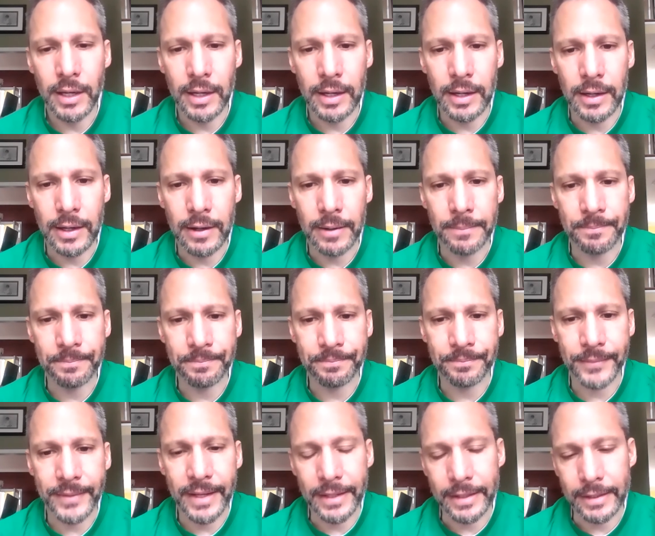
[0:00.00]
And
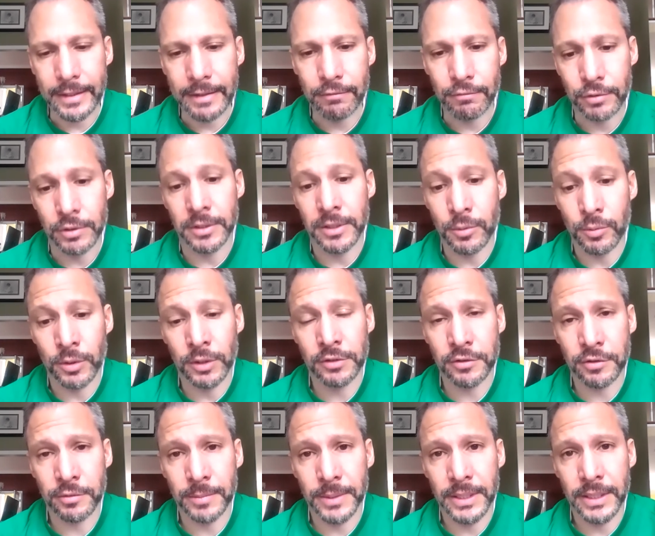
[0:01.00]
it really works
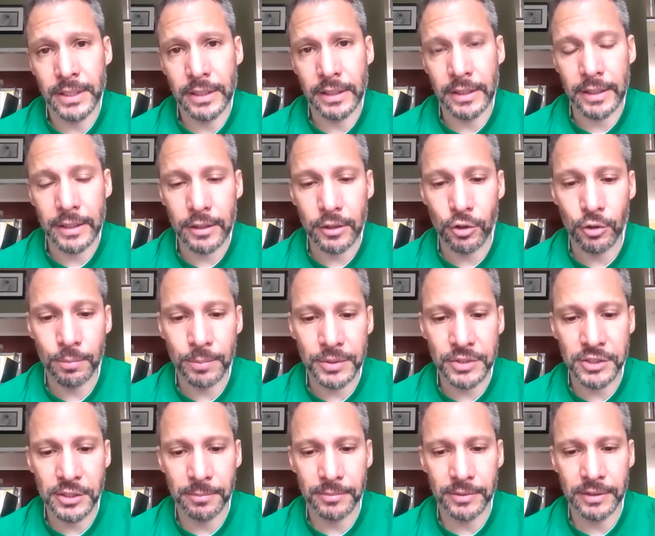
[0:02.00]
for me, and I hope it's
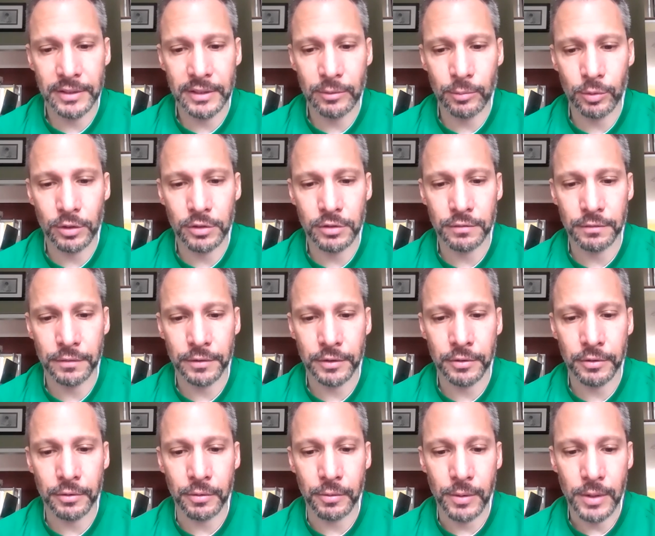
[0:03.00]
something that works for
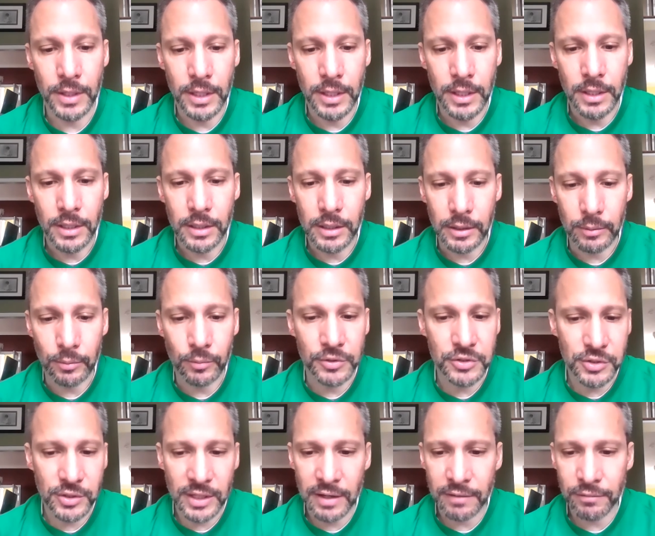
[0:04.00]
you. And
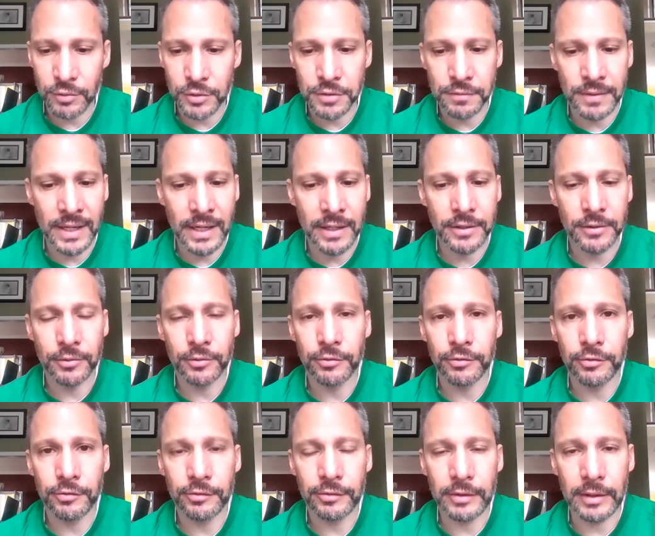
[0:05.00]
once you have those
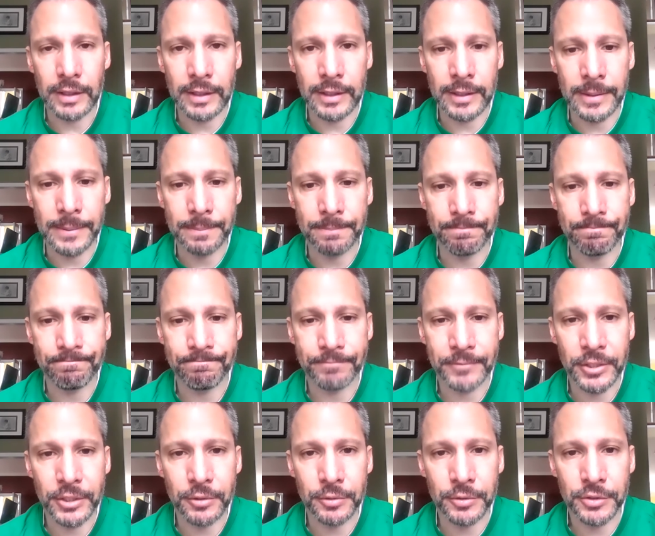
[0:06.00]
values,
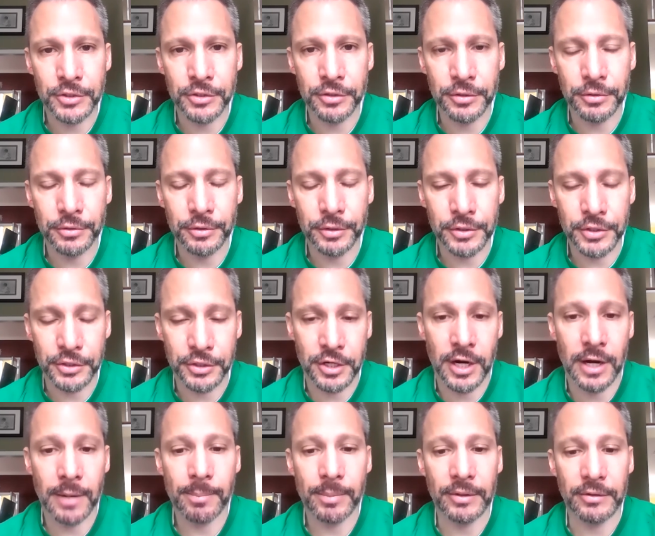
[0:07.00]
it's your
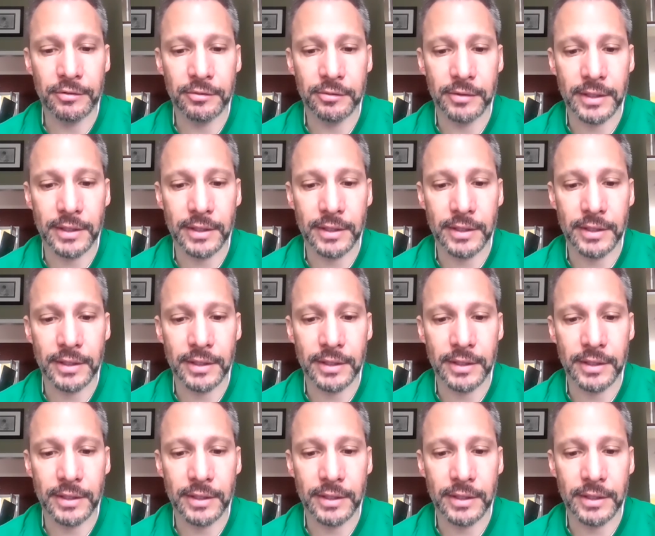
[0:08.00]
compass.